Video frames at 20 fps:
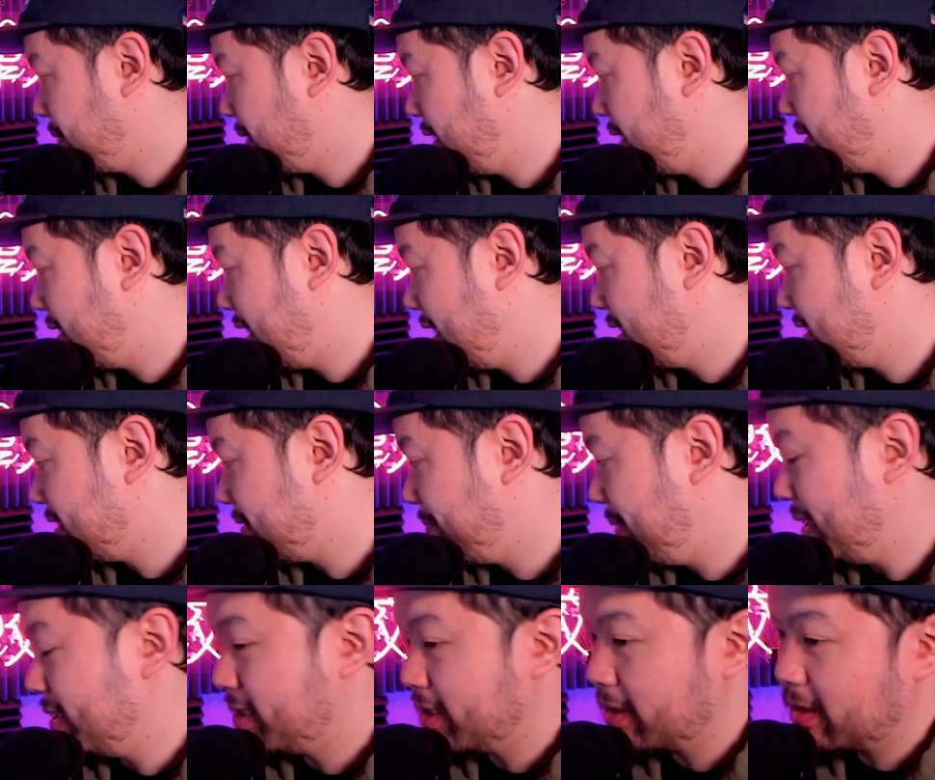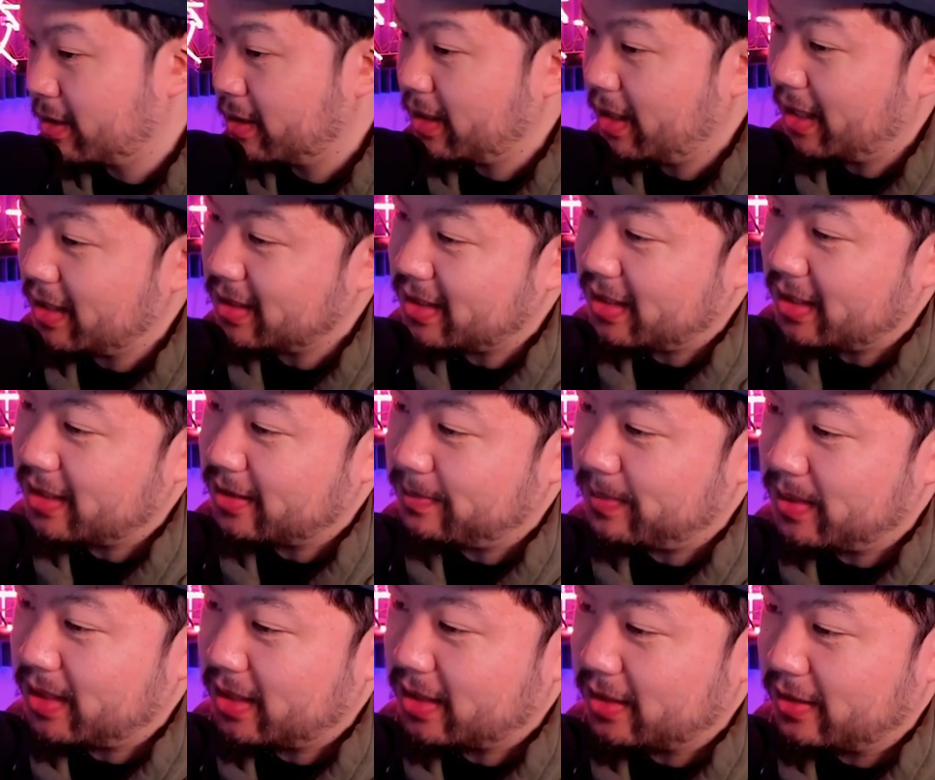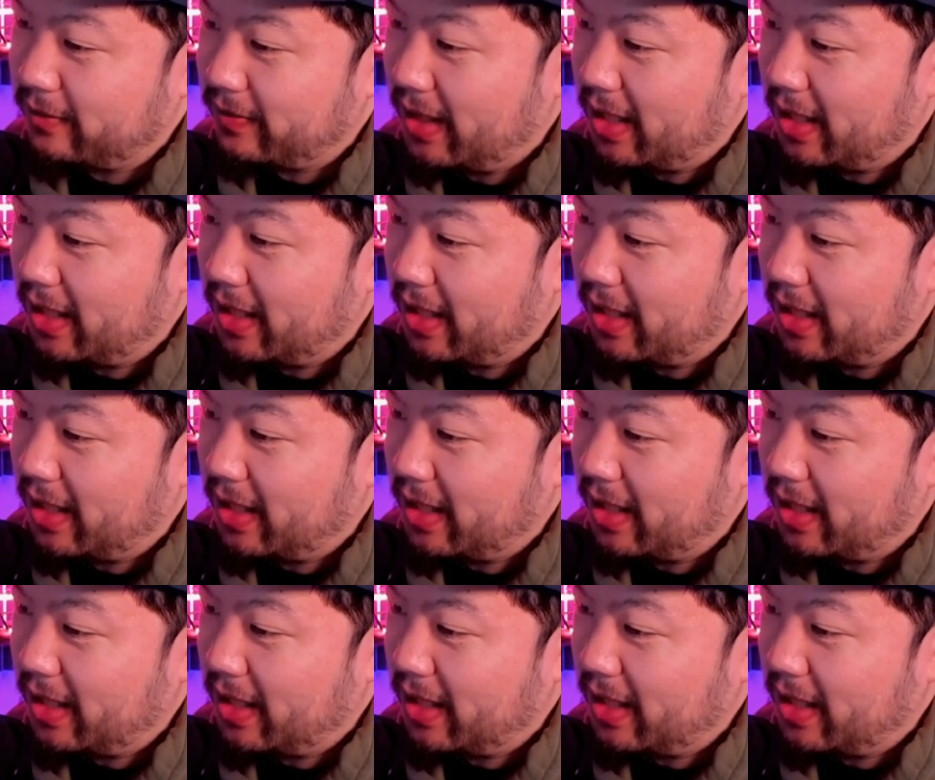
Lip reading: Pires, Bentancur has a decent potential of